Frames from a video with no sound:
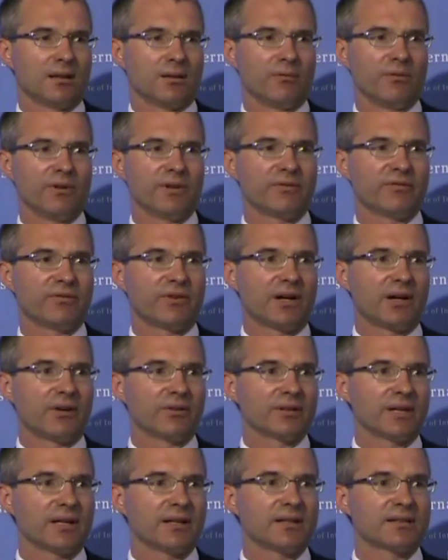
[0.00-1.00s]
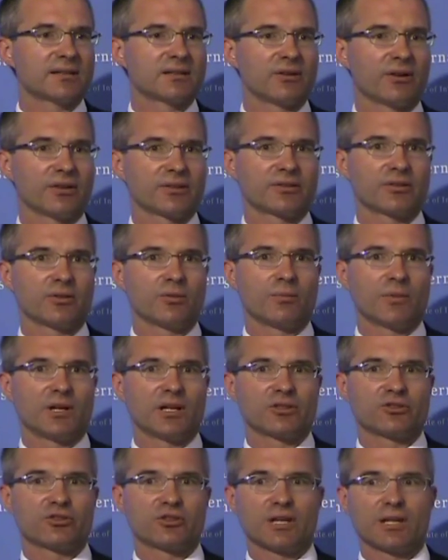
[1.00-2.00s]
we found that it's not so
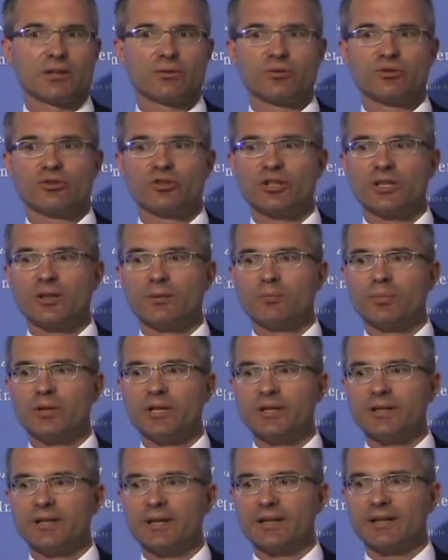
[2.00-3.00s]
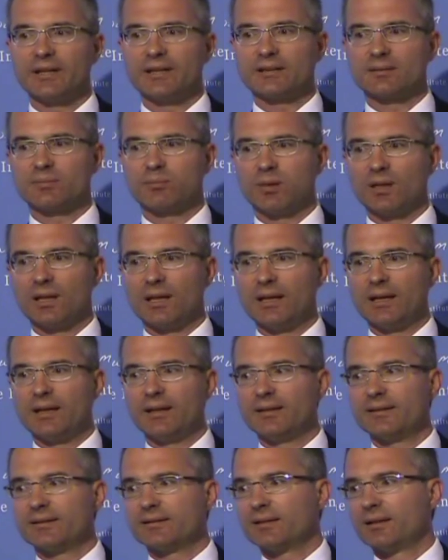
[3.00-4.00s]
much debt to G D P that
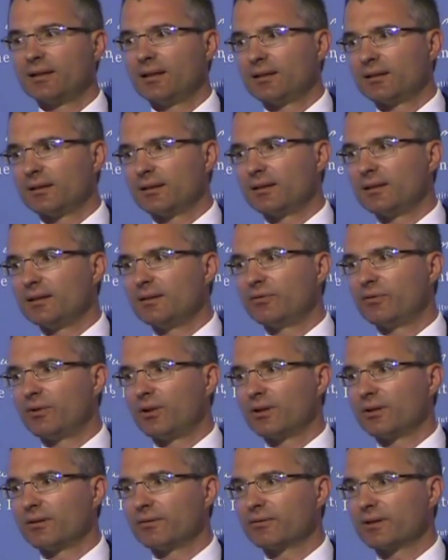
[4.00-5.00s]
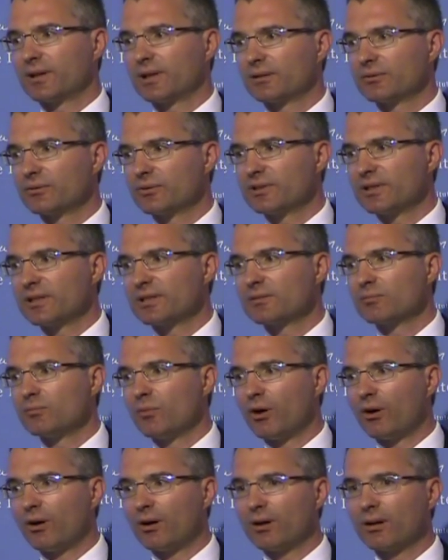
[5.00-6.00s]
explains the default of countries. It's
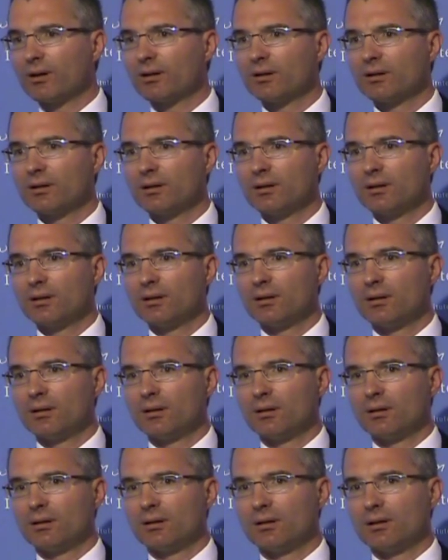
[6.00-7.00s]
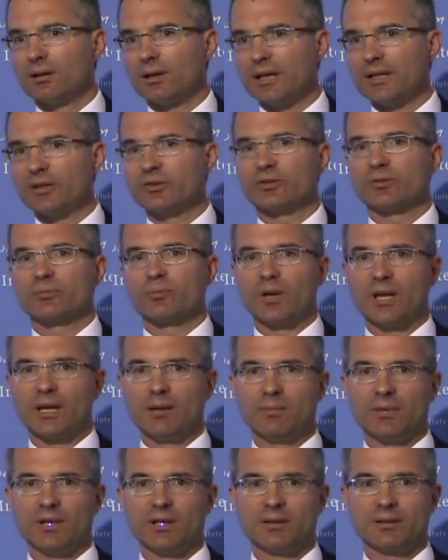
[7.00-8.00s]
more interest
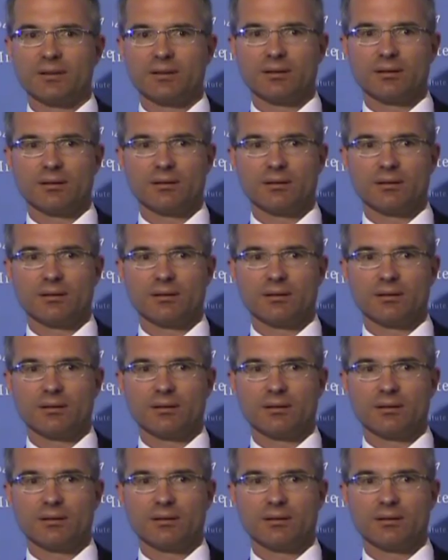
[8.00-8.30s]
payment